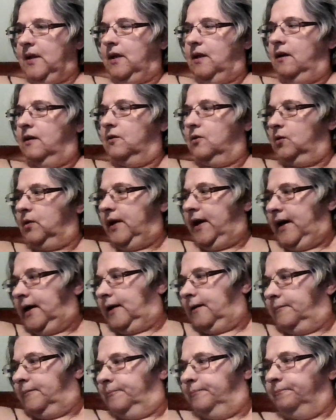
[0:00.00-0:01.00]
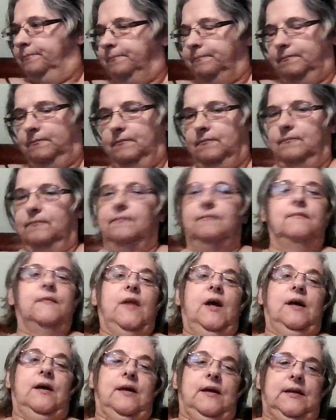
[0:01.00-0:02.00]
Okay.
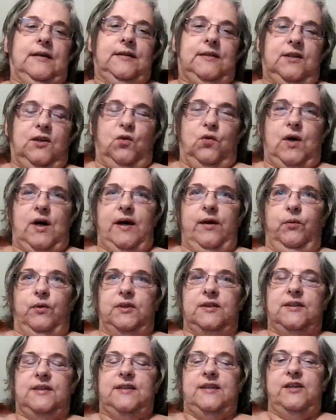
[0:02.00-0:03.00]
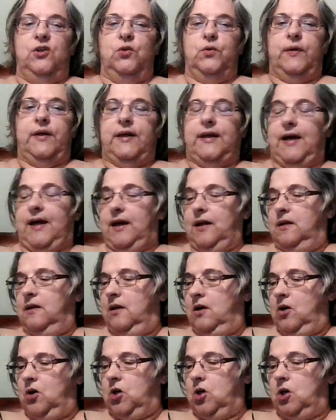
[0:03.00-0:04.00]
So I will see you again
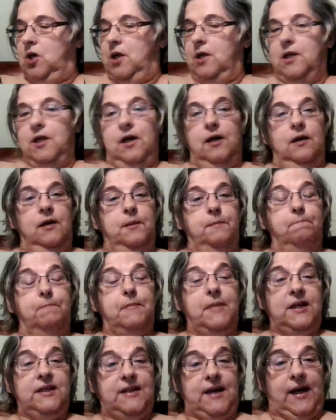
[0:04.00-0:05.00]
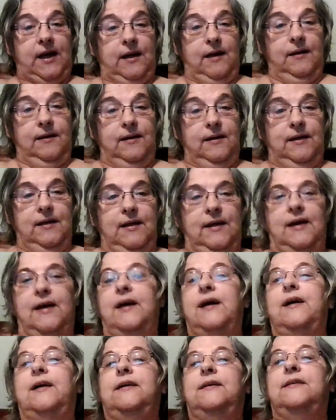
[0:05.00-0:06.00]
on Monday.
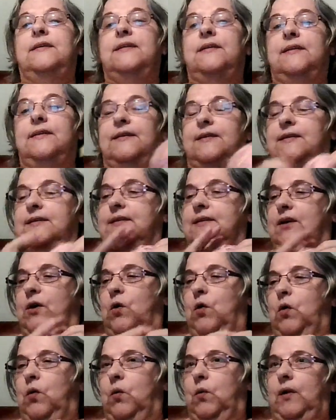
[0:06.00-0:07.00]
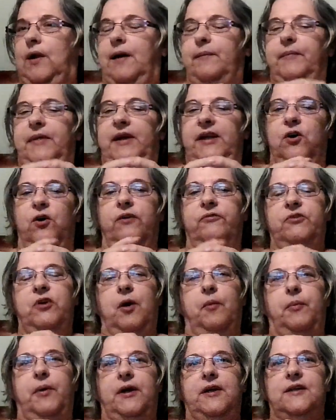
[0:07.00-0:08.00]
So let me know if you're
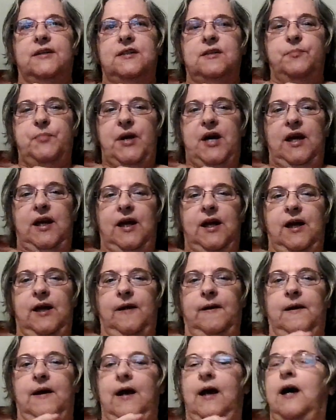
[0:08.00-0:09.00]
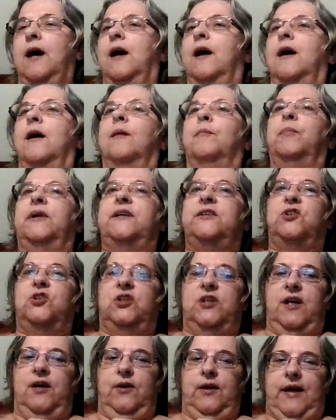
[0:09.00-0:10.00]
participating. Please
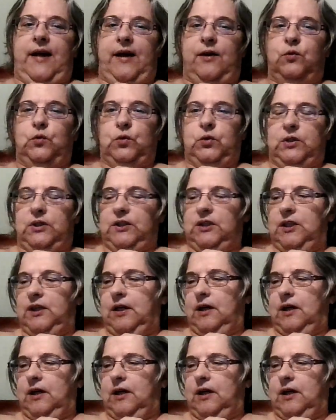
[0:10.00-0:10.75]
share it out.